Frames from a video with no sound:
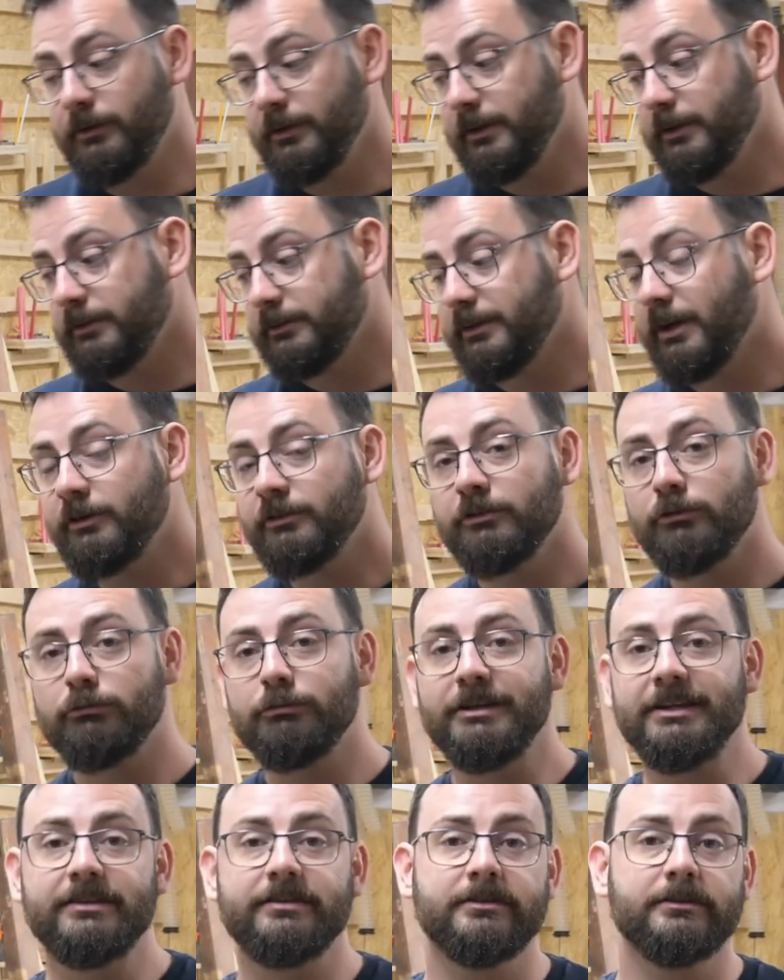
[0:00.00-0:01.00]
You see, there's a
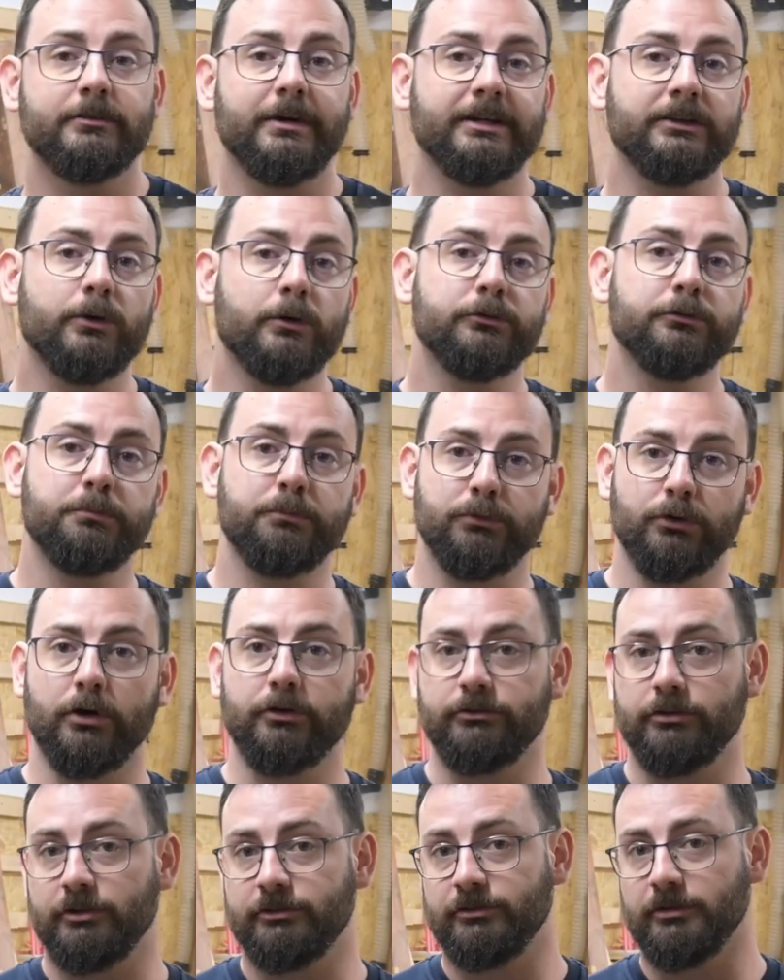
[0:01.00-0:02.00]
reason why those
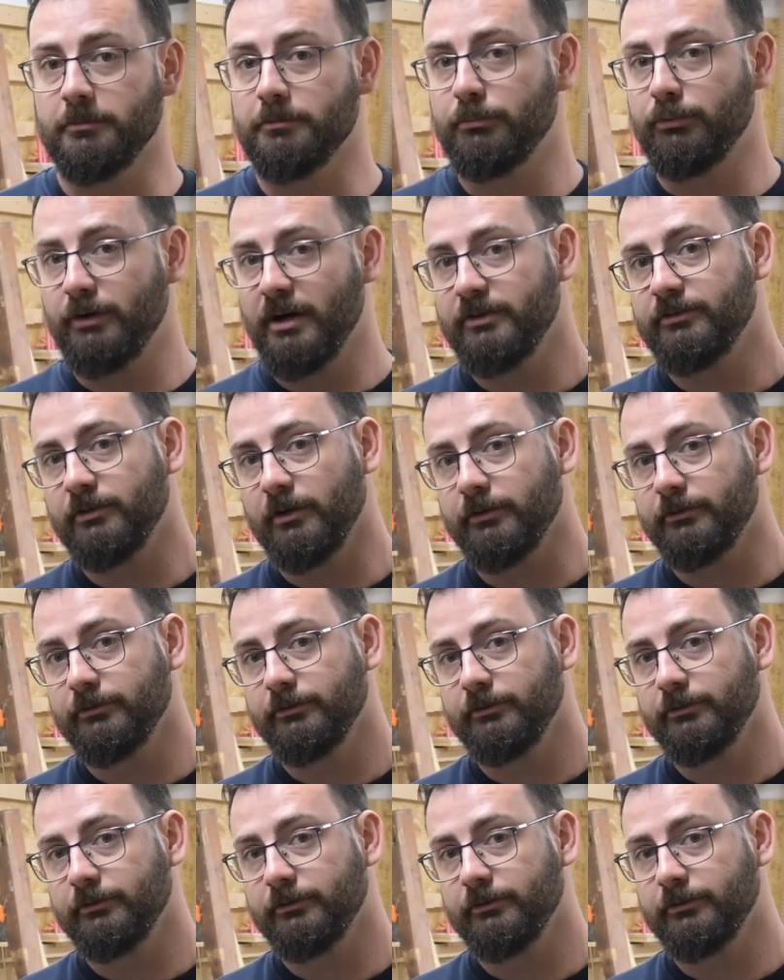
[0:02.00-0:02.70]
projects impress